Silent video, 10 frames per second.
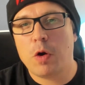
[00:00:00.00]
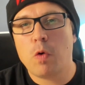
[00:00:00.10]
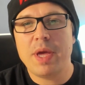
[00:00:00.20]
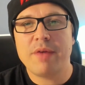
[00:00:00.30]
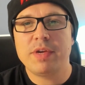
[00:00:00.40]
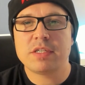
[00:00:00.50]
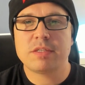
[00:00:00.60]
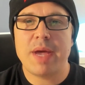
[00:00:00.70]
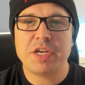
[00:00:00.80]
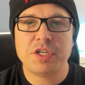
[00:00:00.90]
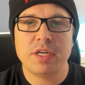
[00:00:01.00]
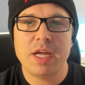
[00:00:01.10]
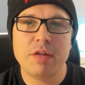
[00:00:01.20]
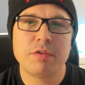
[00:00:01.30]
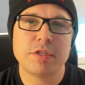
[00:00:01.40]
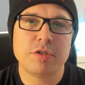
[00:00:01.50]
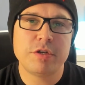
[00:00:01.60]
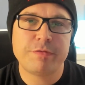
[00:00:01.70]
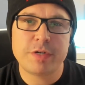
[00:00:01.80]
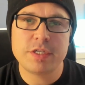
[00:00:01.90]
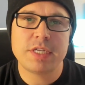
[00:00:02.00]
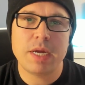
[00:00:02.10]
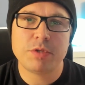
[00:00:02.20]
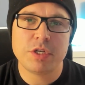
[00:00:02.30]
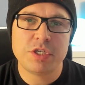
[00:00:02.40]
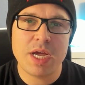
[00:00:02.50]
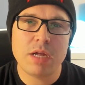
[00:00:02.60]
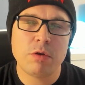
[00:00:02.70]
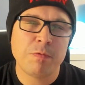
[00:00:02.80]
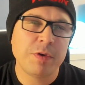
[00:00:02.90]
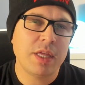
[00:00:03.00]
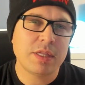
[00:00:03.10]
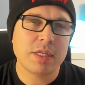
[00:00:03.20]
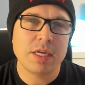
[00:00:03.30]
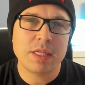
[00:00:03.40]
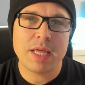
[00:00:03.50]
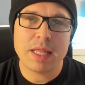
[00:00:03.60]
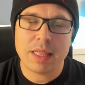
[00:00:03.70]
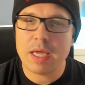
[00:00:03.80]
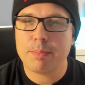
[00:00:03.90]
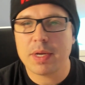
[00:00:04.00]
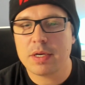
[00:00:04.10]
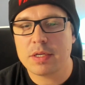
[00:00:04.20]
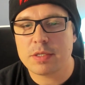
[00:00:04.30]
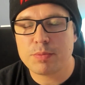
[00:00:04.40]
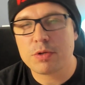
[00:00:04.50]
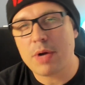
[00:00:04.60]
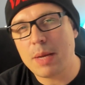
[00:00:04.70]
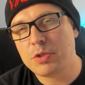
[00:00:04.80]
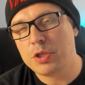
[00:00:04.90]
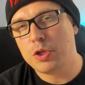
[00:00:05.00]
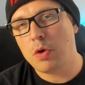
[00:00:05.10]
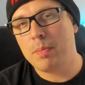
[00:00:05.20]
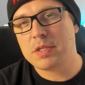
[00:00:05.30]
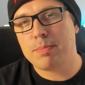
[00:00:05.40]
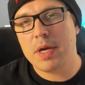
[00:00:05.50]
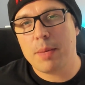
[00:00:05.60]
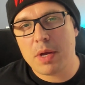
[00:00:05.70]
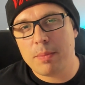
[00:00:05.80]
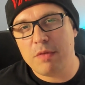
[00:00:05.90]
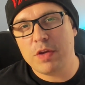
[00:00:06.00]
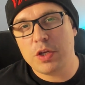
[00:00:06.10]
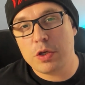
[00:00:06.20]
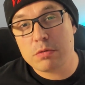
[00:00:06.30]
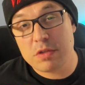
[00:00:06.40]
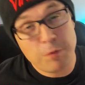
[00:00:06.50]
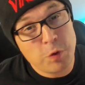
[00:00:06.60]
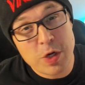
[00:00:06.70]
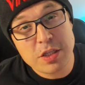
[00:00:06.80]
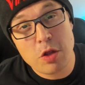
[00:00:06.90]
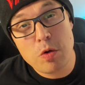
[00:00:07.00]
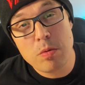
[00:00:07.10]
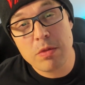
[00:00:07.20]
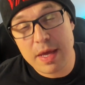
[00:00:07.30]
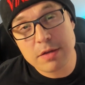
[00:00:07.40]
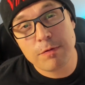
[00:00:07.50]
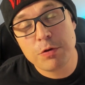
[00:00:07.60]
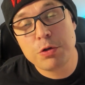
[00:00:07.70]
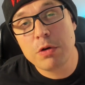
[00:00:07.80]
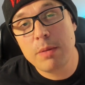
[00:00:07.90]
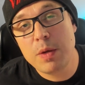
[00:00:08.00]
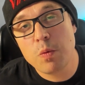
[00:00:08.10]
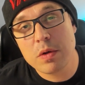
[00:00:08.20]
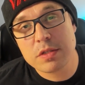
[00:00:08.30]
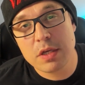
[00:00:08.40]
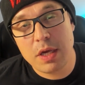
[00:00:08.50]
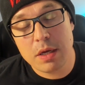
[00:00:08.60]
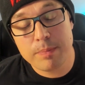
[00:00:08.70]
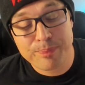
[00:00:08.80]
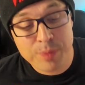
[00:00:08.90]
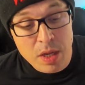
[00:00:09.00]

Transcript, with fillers: I hope you're having a smashing day. If this is your first time to the channel, don't forget to hit that like button and subscribe so you don't miss my upcoming videos. And for rest of you, thanks for joining me once again.